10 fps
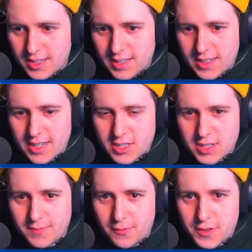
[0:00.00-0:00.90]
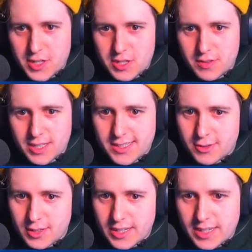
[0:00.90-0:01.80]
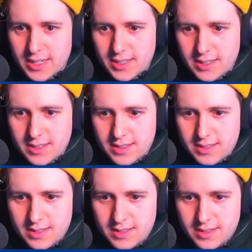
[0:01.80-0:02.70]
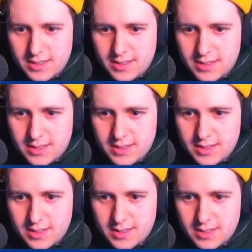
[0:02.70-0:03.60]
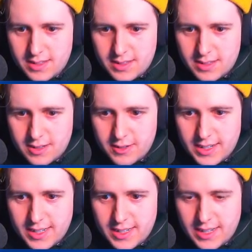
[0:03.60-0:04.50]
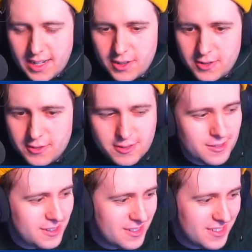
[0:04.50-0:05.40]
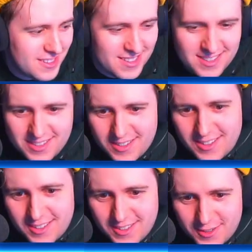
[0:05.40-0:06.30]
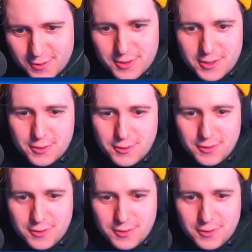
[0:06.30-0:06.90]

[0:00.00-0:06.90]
catch some fish if that's okay. I have found the creature. Its 3 open devilish eyes watching from within the ice. It's a